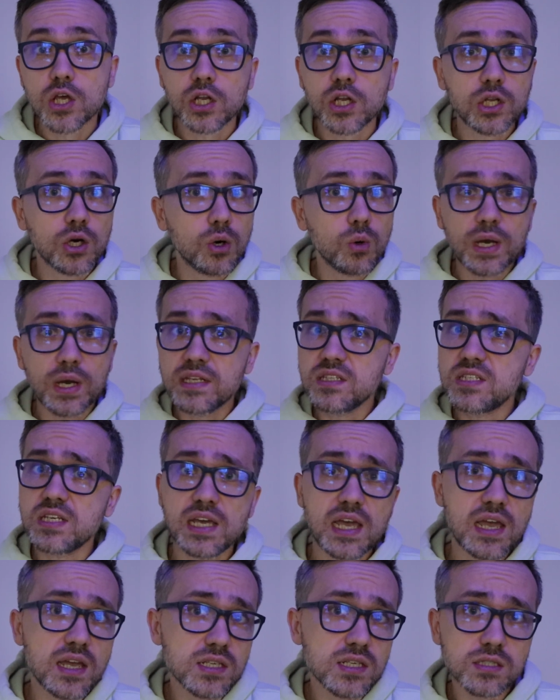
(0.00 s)
No
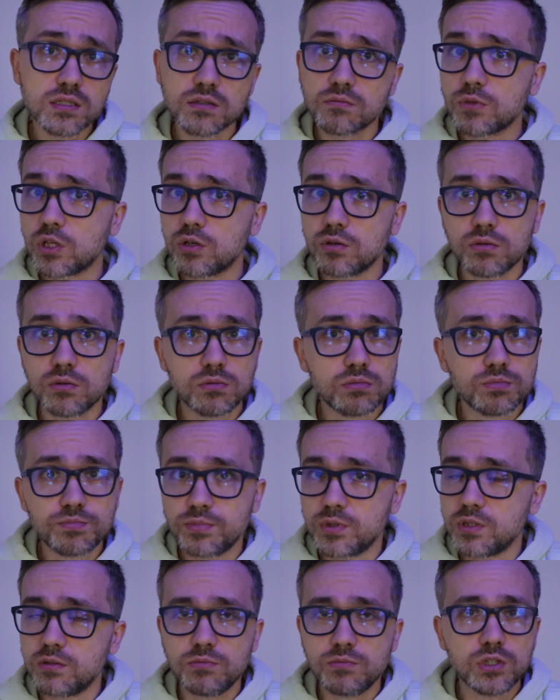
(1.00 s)
NDAs. You
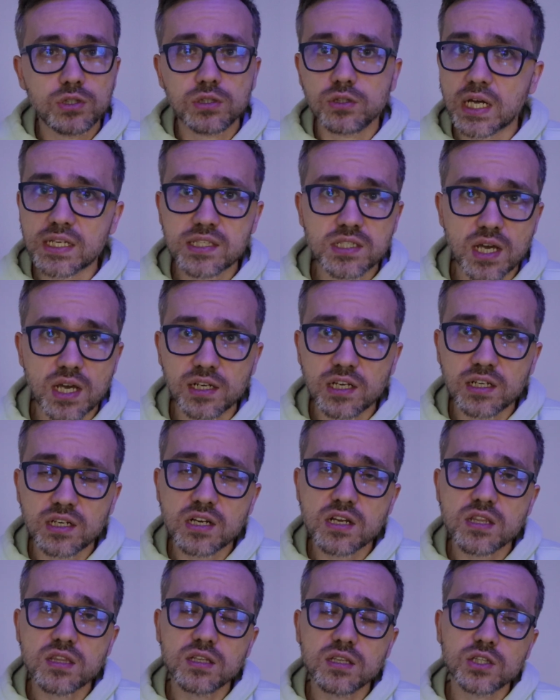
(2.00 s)
did not sign in
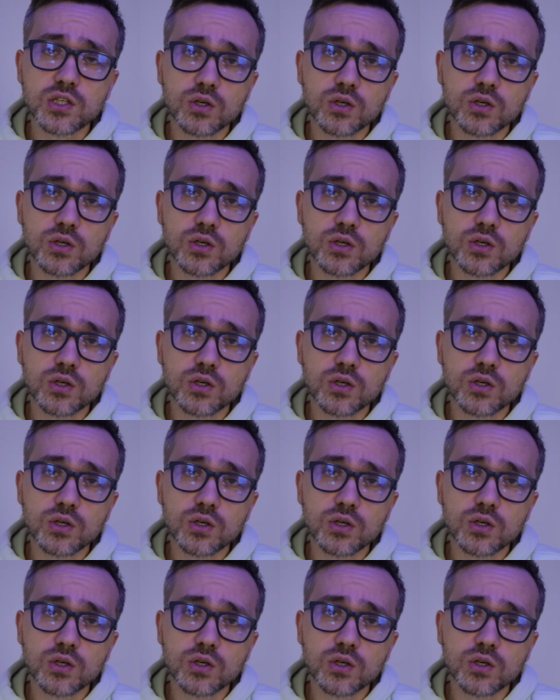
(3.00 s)
anything.